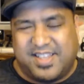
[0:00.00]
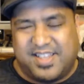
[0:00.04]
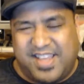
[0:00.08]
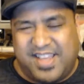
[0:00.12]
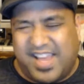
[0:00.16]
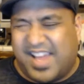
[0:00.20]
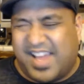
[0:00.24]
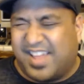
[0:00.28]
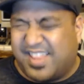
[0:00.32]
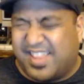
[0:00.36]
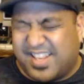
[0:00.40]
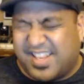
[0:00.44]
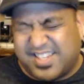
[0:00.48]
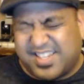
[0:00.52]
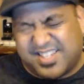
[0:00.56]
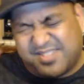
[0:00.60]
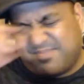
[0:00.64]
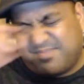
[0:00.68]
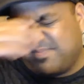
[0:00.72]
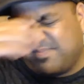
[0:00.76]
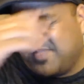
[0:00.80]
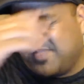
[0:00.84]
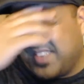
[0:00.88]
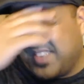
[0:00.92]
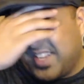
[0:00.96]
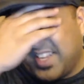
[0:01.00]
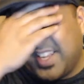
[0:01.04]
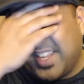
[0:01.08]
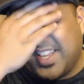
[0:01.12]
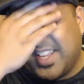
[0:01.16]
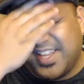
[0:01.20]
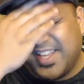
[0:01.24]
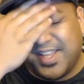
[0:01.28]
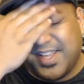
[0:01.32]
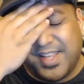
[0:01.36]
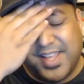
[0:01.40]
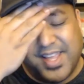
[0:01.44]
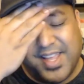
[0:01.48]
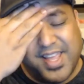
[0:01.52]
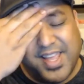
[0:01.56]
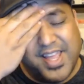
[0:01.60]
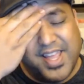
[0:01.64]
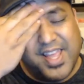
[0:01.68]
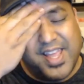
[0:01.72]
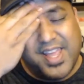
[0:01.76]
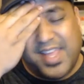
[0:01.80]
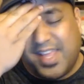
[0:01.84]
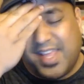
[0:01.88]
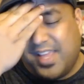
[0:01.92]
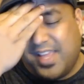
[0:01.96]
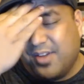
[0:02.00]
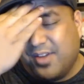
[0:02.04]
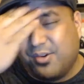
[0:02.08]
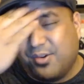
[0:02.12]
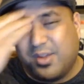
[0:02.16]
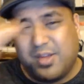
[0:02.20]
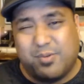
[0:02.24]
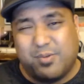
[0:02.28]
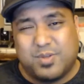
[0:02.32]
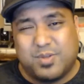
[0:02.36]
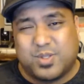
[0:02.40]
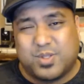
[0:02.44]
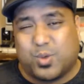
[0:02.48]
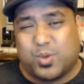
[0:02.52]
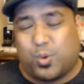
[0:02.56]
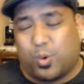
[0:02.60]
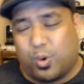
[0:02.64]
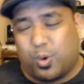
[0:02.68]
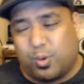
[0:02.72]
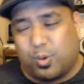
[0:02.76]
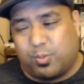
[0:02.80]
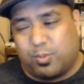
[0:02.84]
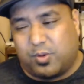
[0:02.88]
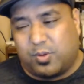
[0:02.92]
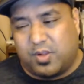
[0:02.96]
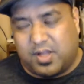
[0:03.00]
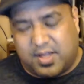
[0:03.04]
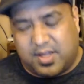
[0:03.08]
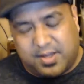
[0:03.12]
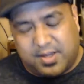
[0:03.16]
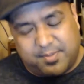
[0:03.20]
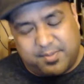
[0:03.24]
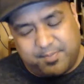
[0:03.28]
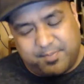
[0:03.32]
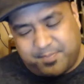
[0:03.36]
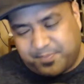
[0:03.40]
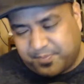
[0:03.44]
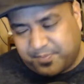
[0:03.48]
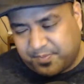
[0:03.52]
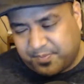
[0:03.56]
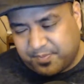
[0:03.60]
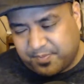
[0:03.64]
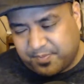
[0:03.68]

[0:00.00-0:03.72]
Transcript: Yeah, that's it was horrible.